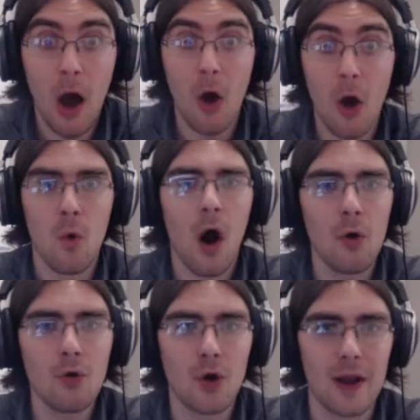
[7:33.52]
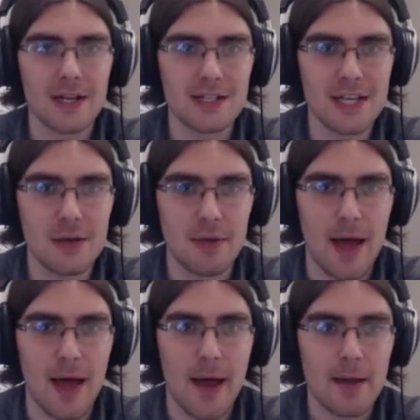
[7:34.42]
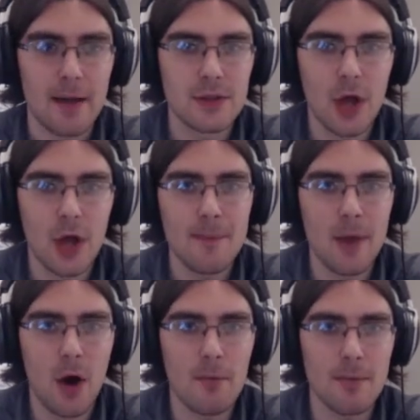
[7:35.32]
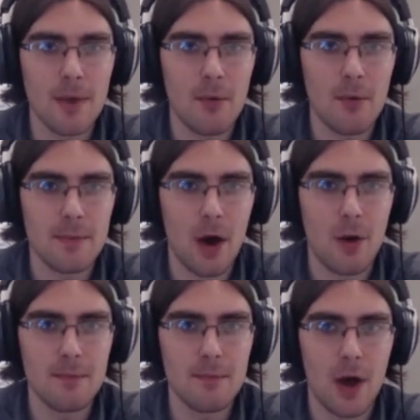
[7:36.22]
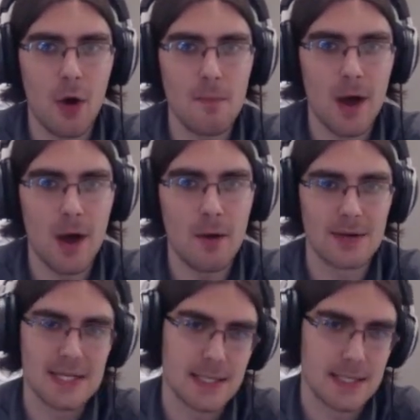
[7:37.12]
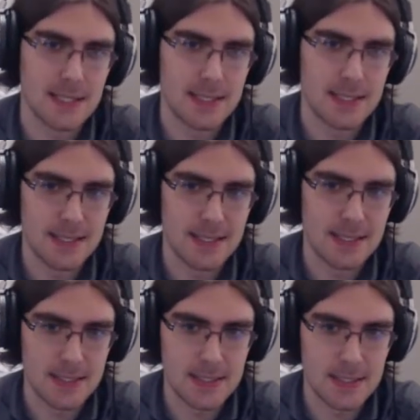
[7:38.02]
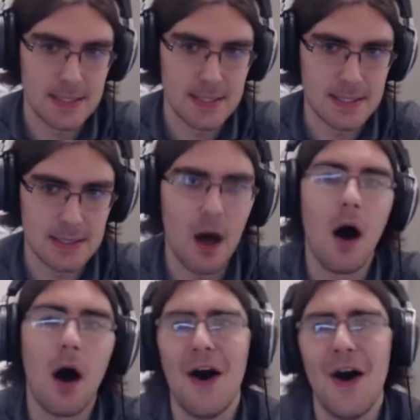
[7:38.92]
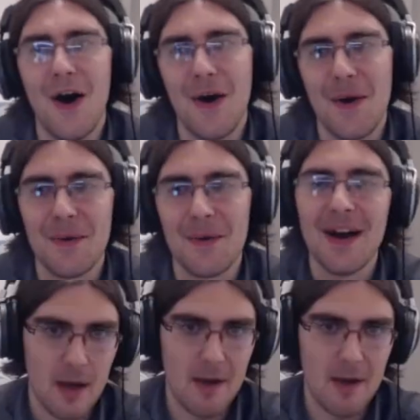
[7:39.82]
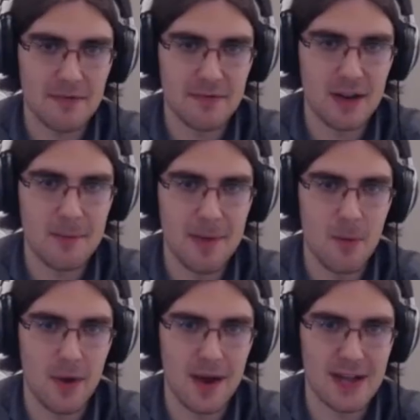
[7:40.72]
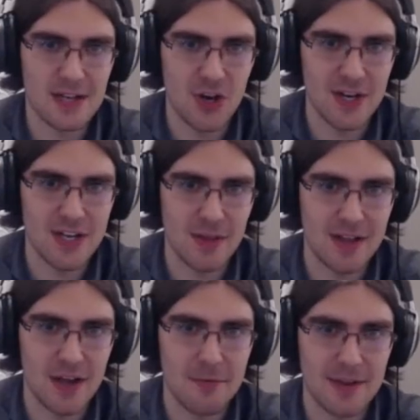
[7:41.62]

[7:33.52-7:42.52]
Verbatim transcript: Whoa! Oh God, I didn't see you there. No, no, no, no, no, no. Uh, oh, I might have overdone it a bit when I tried to kill